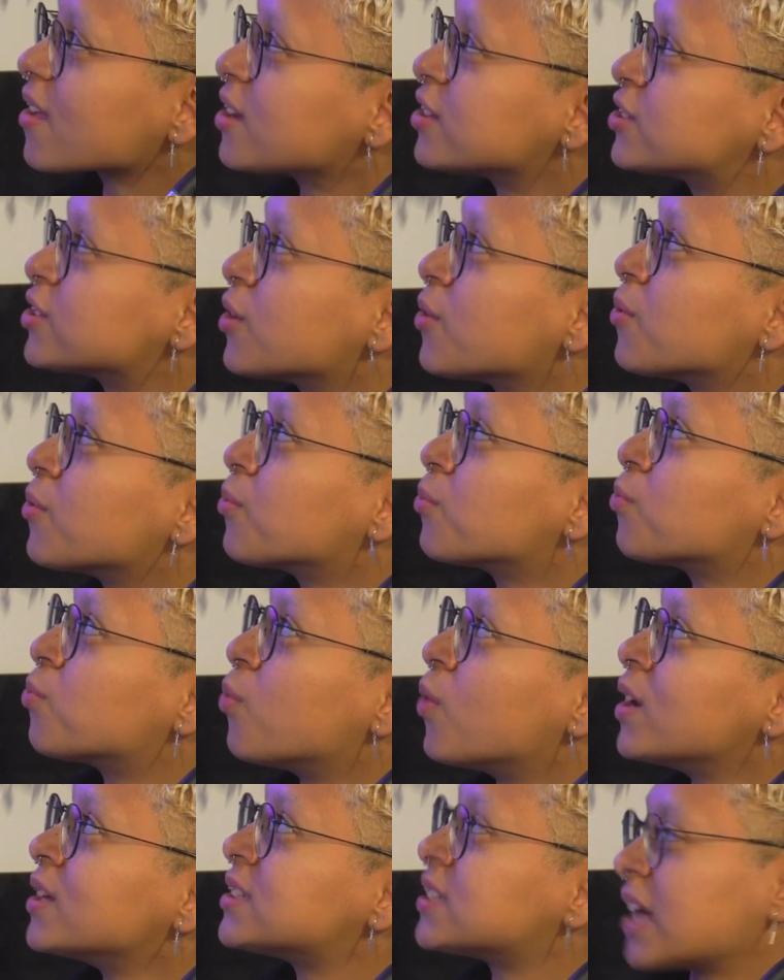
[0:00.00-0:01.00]
So
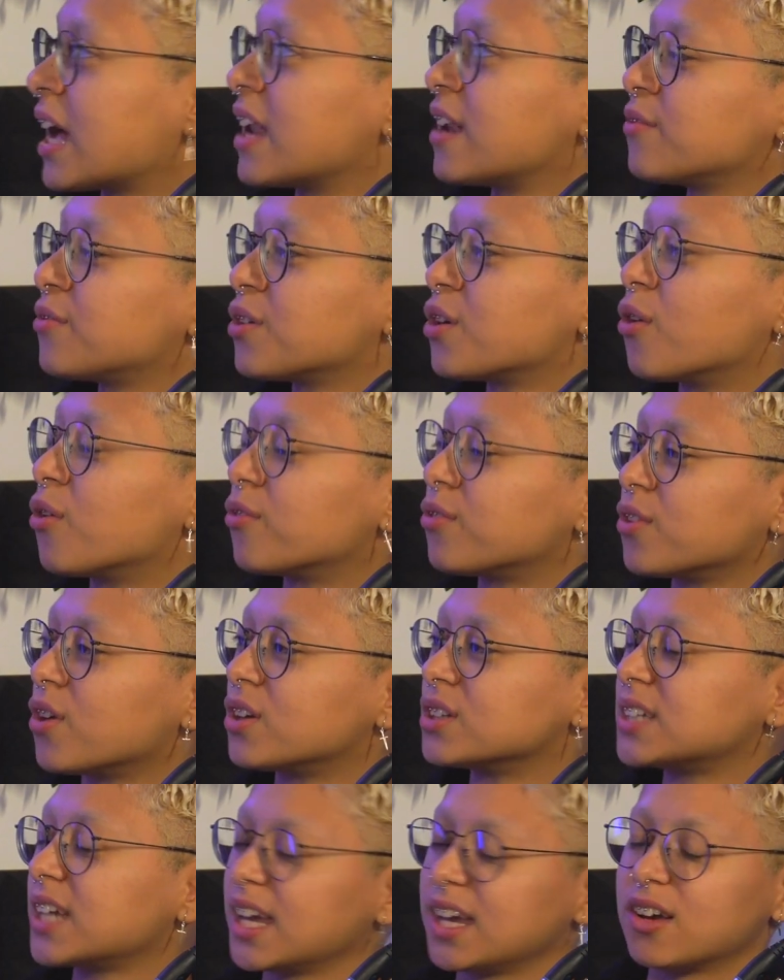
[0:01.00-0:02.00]
what's kind of your
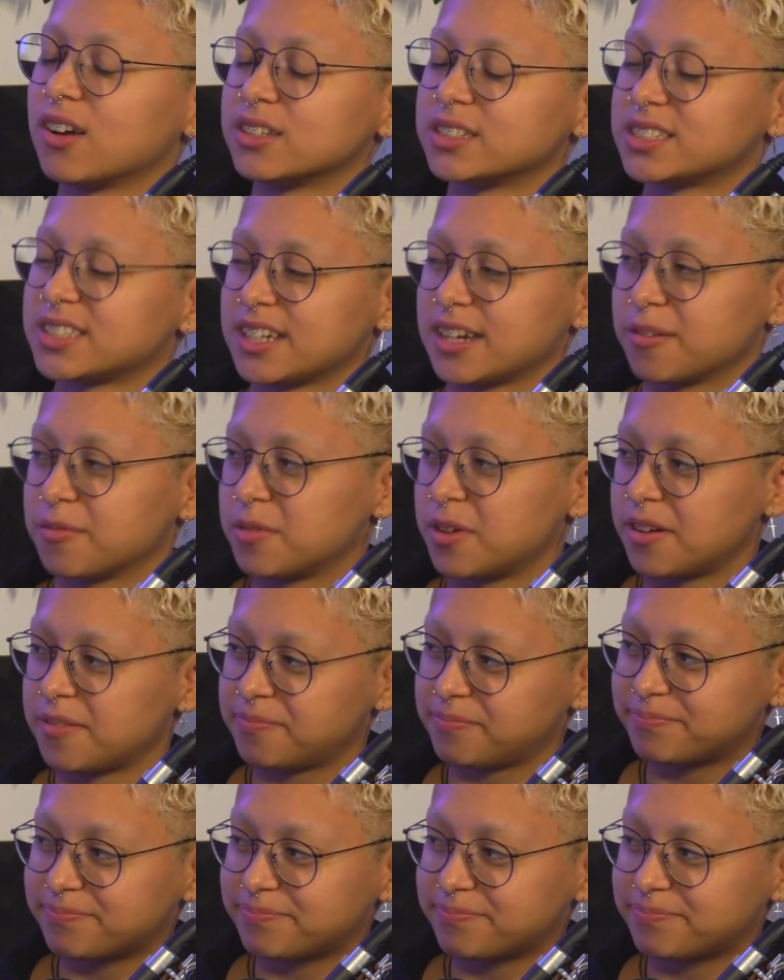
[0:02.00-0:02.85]
overall take on stigma?